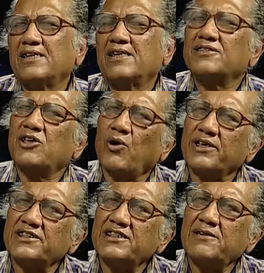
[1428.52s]
The
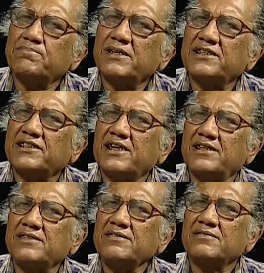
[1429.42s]
original
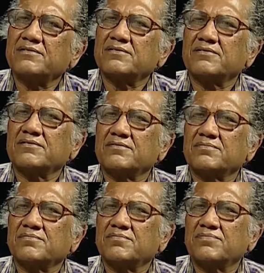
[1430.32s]
Persian,
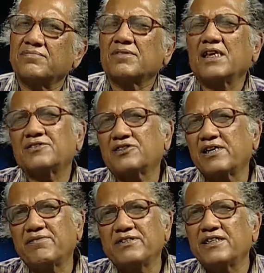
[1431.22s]
it's
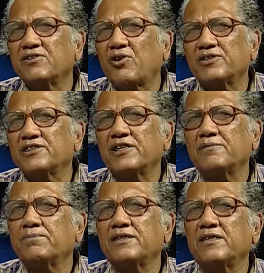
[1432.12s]
given in original
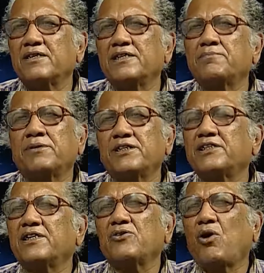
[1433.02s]
in
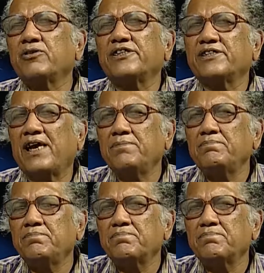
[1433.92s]
Persian all the time.